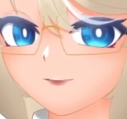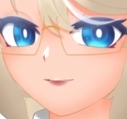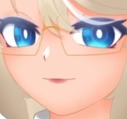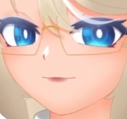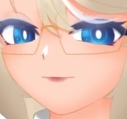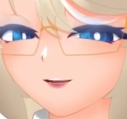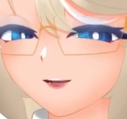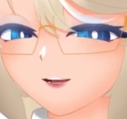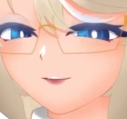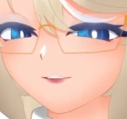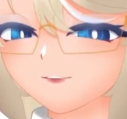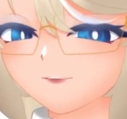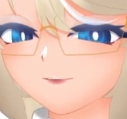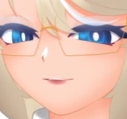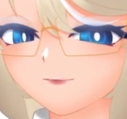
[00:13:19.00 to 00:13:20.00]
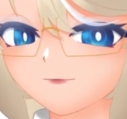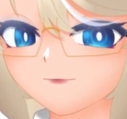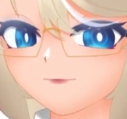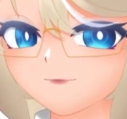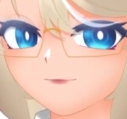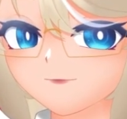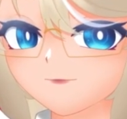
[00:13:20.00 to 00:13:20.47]
But,
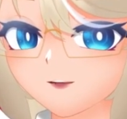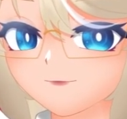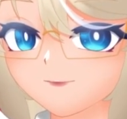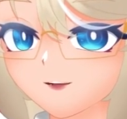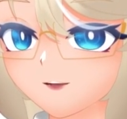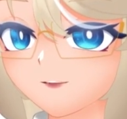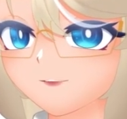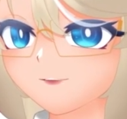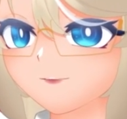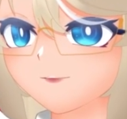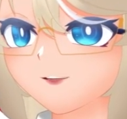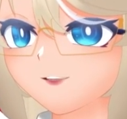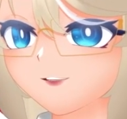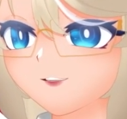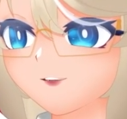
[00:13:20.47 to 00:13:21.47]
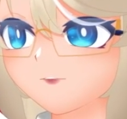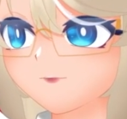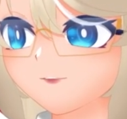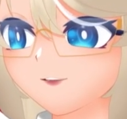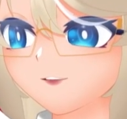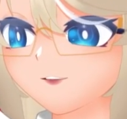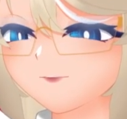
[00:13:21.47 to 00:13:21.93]
I mean, this is a
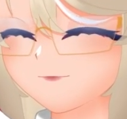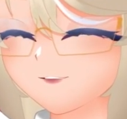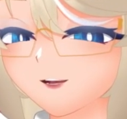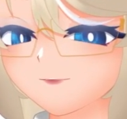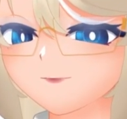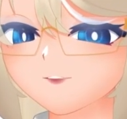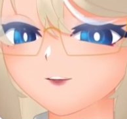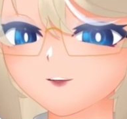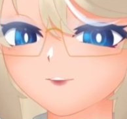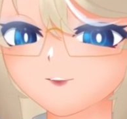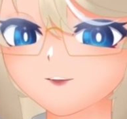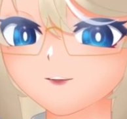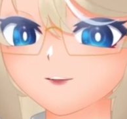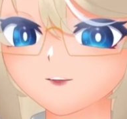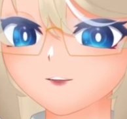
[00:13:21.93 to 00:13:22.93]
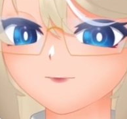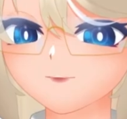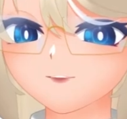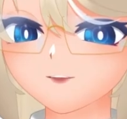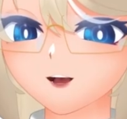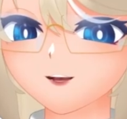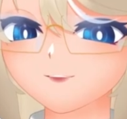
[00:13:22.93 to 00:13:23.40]
recent event, so it could be the
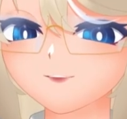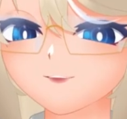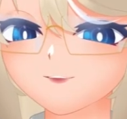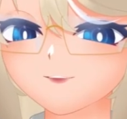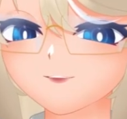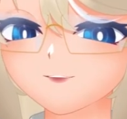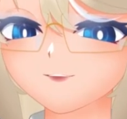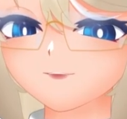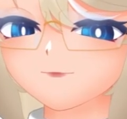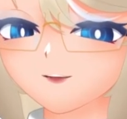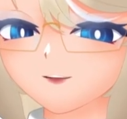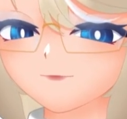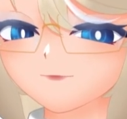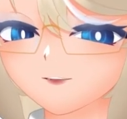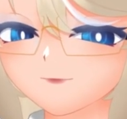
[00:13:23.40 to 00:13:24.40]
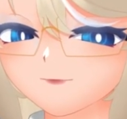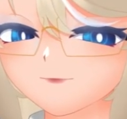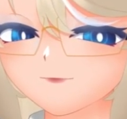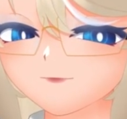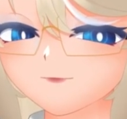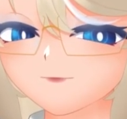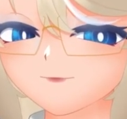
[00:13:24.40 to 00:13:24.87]
last however many
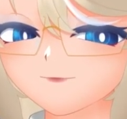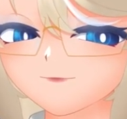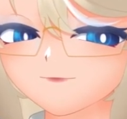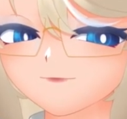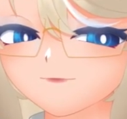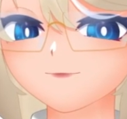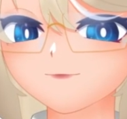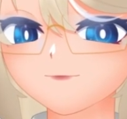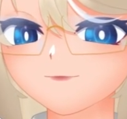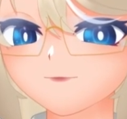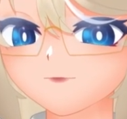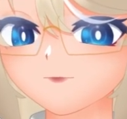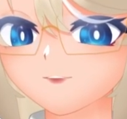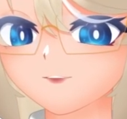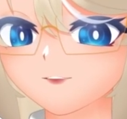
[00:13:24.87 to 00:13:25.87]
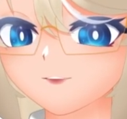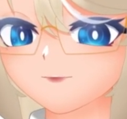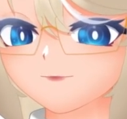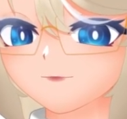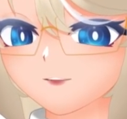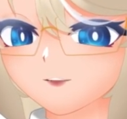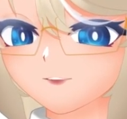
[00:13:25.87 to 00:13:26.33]
months. This
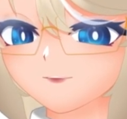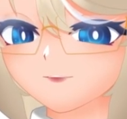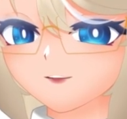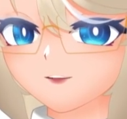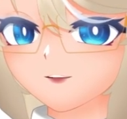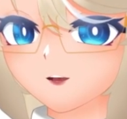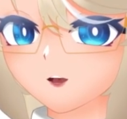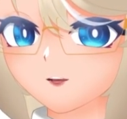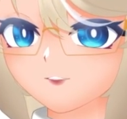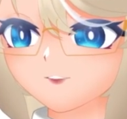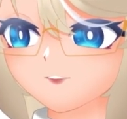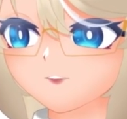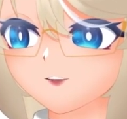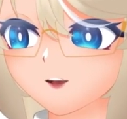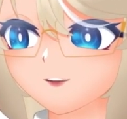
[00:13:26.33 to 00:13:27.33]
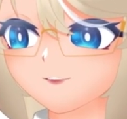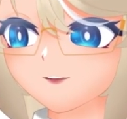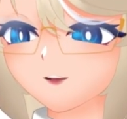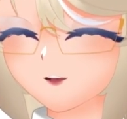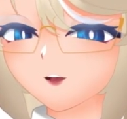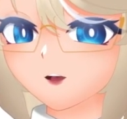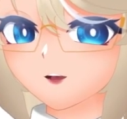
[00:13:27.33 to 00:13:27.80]
person also got
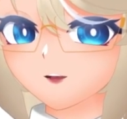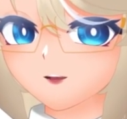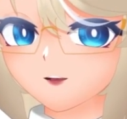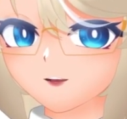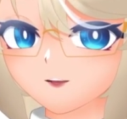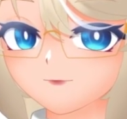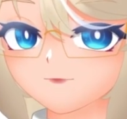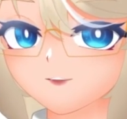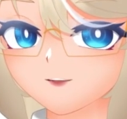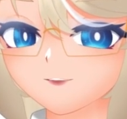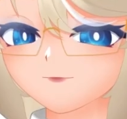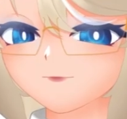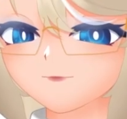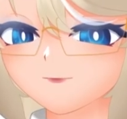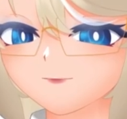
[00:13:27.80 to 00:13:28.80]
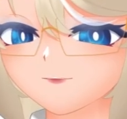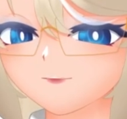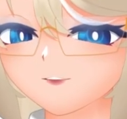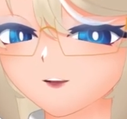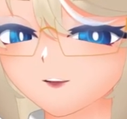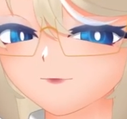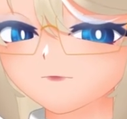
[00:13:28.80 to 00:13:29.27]
their rig from the
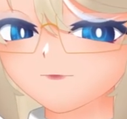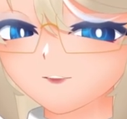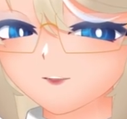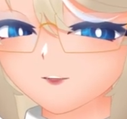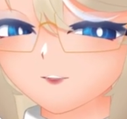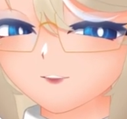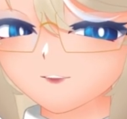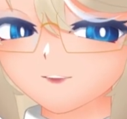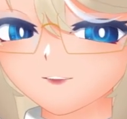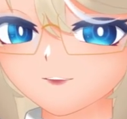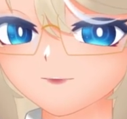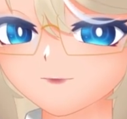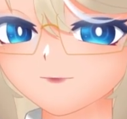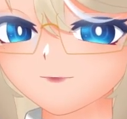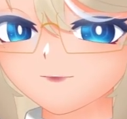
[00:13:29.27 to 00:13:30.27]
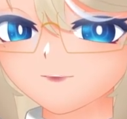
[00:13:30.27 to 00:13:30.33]
same artist.